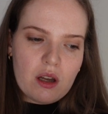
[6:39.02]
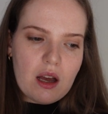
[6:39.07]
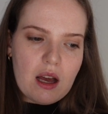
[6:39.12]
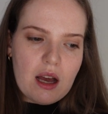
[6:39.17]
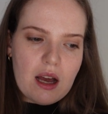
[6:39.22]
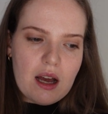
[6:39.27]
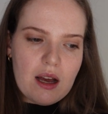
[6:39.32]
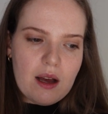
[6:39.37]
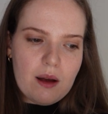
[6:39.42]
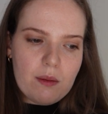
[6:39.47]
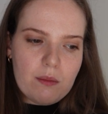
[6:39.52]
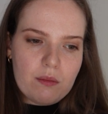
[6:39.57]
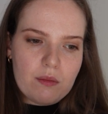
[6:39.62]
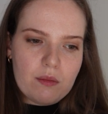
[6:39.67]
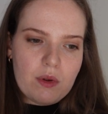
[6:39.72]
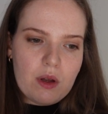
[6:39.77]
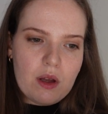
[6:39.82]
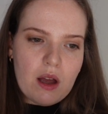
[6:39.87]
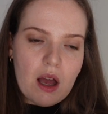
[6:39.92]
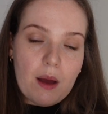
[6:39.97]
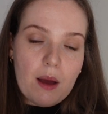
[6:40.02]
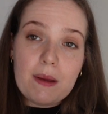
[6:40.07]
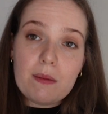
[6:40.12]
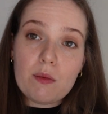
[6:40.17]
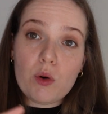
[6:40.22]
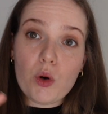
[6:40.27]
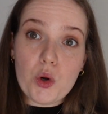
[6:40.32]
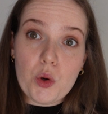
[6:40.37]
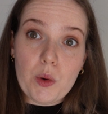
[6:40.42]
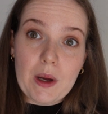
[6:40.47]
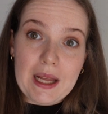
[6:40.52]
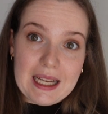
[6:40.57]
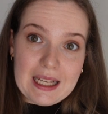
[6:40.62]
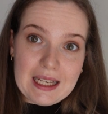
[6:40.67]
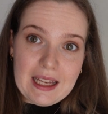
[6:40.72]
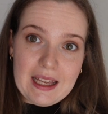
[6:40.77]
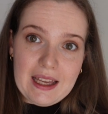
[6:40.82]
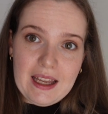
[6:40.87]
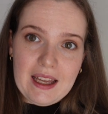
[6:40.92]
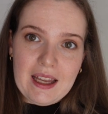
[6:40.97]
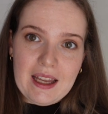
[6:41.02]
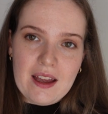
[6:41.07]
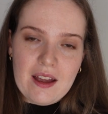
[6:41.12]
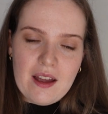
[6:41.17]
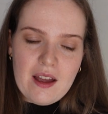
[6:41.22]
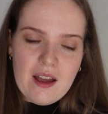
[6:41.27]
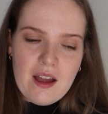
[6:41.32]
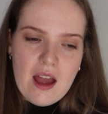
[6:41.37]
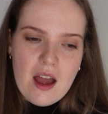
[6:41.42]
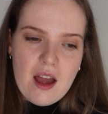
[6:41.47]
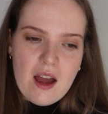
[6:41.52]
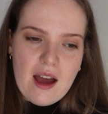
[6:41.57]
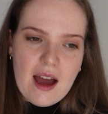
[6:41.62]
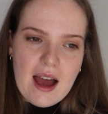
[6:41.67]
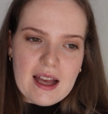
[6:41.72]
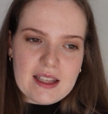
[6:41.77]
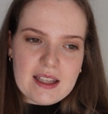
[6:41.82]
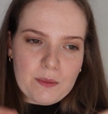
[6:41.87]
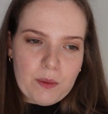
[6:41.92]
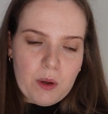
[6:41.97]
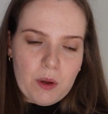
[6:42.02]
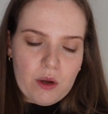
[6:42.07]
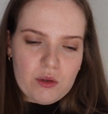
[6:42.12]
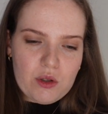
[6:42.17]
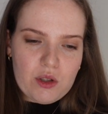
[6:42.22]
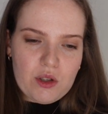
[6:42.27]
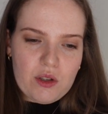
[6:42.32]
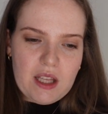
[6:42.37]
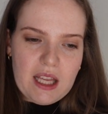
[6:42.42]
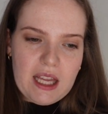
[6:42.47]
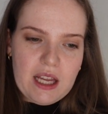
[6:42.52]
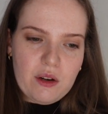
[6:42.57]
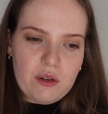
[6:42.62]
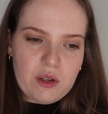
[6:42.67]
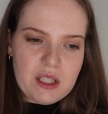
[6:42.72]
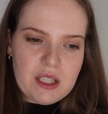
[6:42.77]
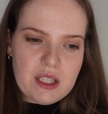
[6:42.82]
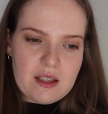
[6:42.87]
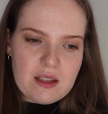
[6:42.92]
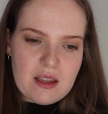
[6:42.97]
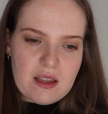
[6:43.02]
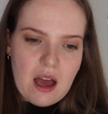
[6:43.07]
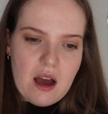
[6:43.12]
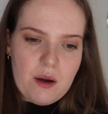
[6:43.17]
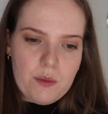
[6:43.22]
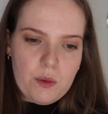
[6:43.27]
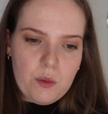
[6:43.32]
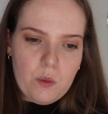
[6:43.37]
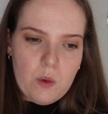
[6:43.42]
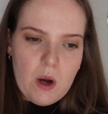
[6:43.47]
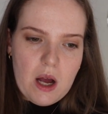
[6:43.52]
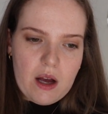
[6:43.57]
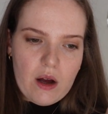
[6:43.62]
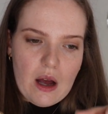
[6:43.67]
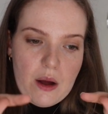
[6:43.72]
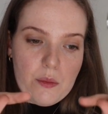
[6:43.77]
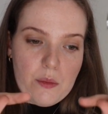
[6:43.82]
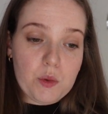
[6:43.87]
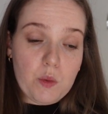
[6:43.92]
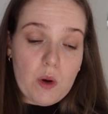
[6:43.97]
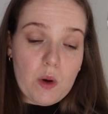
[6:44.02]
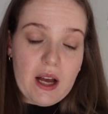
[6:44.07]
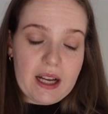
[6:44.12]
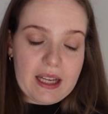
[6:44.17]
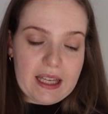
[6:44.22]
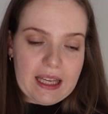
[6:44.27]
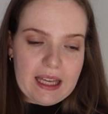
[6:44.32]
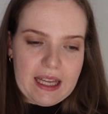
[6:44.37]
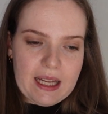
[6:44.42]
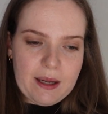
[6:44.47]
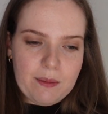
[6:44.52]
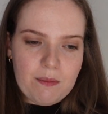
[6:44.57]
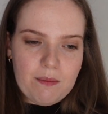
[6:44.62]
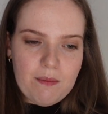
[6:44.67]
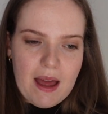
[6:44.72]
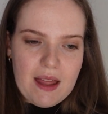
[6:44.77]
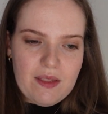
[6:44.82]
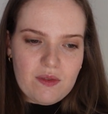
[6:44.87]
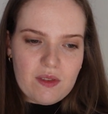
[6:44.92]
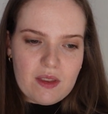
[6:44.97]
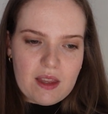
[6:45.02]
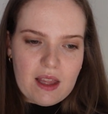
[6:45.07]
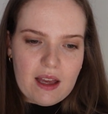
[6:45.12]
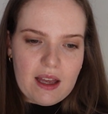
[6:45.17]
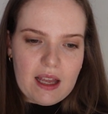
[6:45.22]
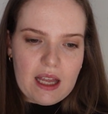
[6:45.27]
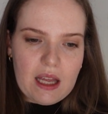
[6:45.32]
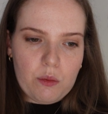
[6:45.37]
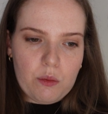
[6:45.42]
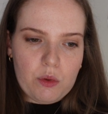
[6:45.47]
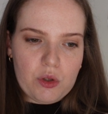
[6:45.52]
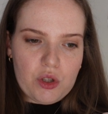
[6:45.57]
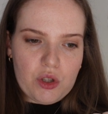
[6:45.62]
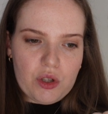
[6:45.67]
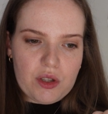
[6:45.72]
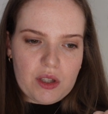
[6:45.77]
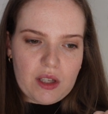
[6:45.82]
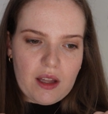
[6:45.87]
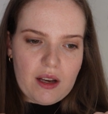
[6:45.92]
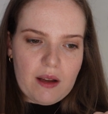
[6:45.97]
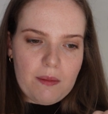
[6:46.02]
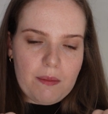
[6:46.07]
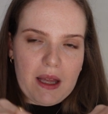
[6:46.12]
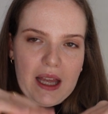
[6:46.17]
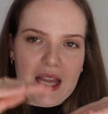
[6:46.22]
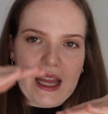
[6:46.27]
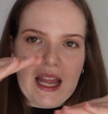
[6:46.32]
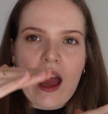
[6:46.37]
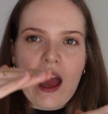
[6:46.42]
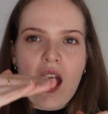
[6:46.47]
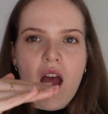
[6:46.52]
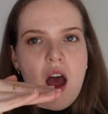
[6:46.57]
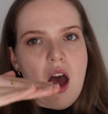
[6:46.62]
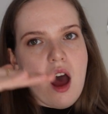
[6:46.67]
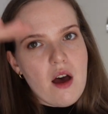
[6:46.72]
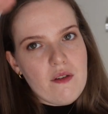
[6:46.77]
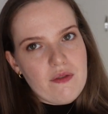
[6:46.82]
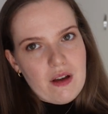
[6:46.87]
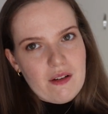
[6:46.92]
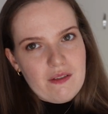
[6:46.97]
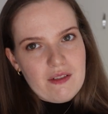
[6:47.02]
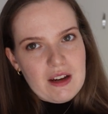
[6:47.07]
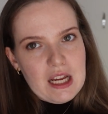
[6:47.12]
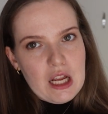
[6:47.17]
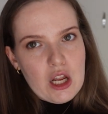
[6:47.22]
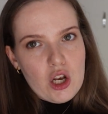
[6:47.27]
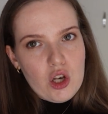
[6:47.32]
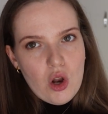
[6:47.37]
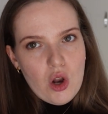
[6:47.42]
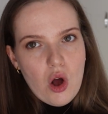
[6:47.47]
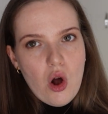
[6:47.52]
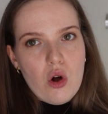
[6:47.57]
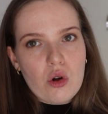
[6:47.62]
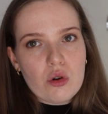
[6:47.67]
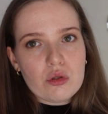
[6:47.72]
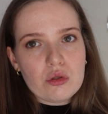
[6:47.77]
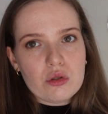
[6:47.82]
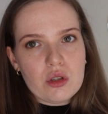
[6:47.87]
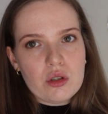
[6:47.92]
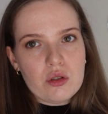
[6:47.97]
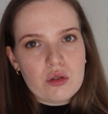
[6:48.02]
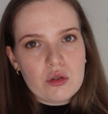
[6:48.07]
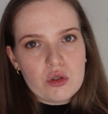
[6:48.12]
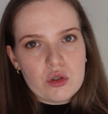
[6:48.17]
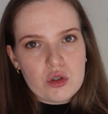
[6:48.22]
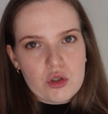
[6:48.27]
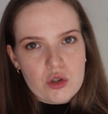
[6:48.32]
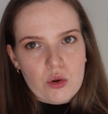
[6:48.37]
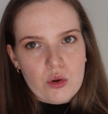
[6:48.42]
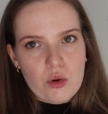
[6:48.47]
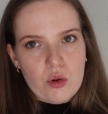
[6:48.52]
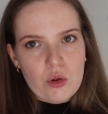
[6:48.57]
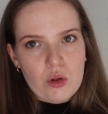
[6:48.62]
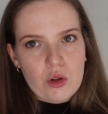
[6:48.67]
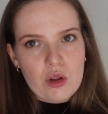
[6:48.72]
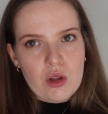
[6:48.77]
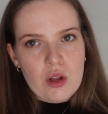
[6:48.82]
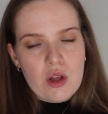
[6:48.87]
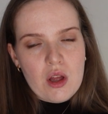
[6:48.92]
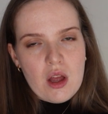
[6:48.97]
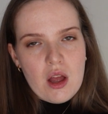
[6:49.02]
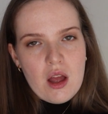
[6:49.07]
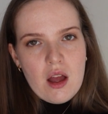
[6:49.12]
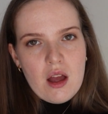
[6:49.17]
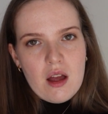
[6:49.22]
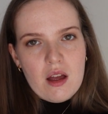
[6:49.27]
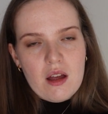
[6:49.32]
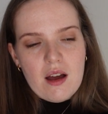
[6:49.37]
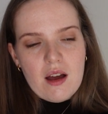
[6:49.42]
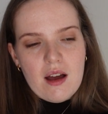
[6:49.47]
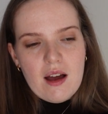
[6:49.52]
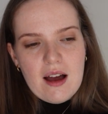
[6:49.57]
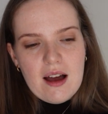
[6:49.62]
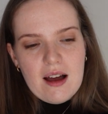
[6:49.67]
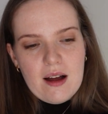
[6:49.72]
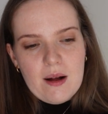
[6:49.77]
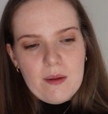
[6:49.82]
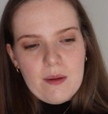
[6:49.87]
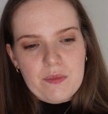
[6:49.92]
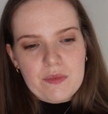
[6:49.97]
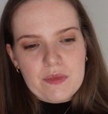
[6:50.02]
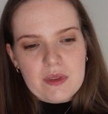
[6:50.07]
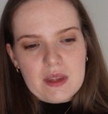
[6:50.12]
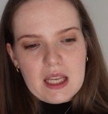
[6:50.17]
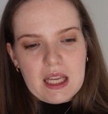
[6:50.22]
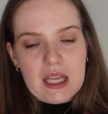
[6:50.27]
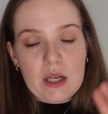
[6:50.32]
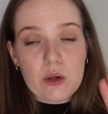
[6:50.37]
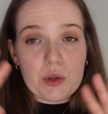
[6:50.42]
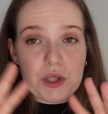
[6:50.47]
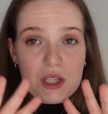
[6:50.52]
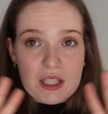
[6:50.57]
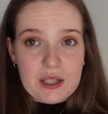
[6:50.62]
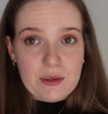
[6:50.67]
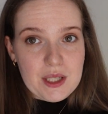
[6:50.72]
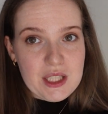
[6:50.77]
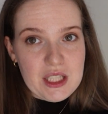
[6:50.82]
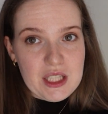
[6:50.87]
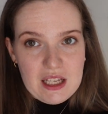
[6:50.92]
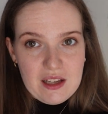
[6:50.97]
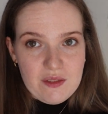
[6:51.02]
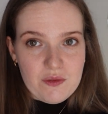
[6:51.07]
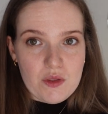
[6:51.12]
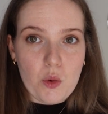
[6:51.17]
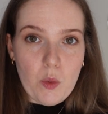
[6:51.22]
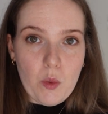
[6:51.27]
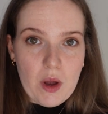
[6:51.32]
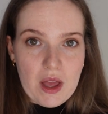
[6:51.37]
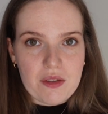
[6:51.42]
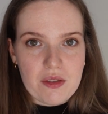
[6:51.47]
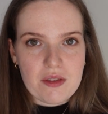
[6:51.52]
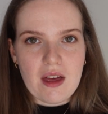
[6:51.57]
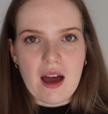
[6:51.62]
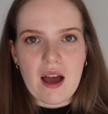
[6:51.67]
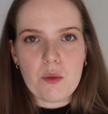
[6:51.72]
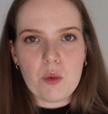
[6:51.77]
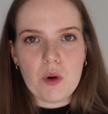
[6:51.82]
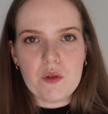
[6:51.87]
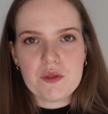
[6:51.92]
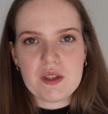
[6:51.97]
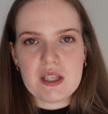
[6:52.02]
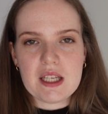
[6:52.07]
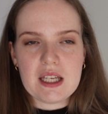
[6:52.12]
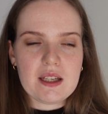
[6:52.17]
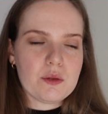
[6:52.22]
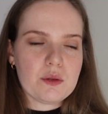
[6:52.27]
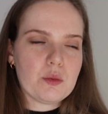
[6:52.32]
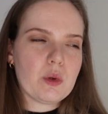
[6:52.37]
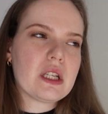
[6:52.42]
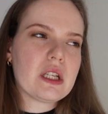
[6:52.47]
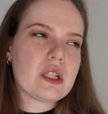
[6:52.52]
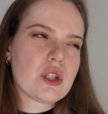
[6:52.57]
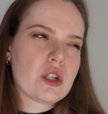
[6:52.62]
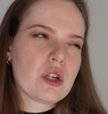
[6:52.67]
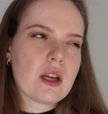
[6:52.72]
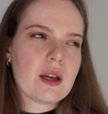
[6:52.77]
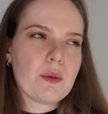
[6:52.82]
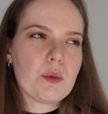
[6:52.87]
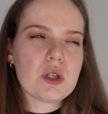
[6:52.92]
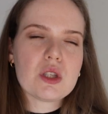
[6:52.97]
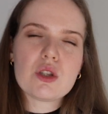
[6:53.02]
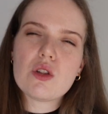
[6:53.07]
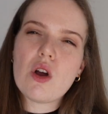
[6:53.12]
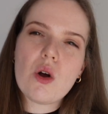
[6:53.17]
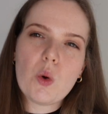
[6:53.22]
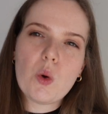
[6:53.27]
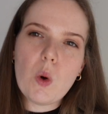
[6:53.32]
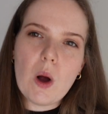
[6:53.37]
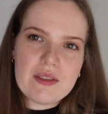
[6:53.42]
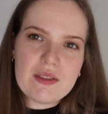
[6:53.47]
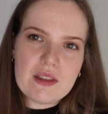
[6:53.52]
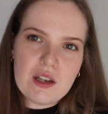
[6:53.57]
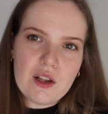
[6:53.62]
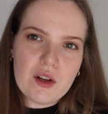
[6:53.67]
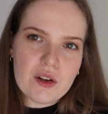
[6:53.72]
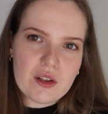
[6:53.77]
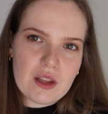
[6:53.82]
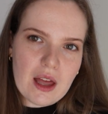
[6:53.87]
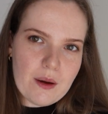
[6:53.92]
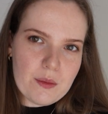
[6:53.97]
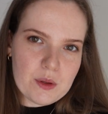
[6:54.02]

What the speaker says: a bit more quickly, as opposed to the increases that I was working meant that it was just going to be a very long shawl in order to achieve the width that I wanted, which was not quite the look that I